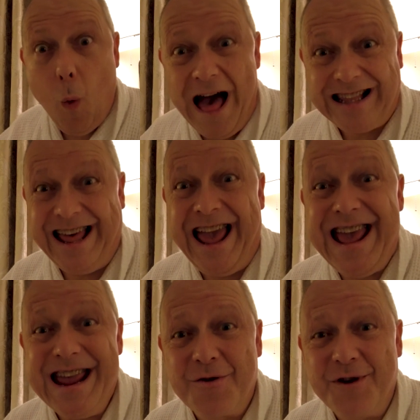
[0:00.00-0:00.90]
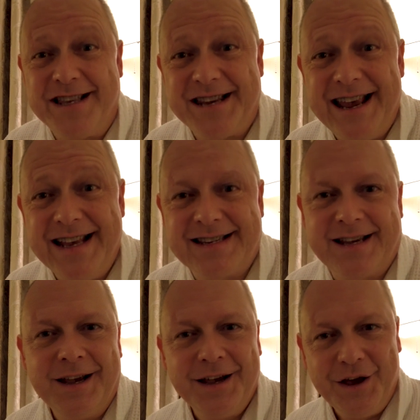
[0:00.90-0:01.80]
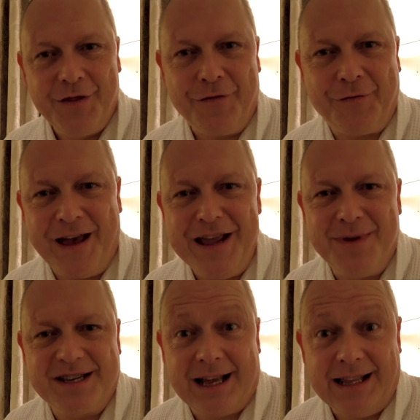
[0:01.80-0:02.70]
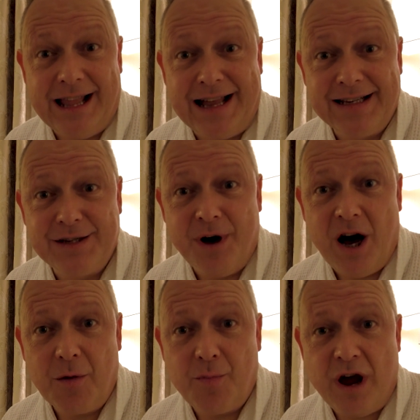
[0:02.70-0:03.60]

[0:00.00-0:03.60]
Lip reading: Well, here it is. The famous Landmark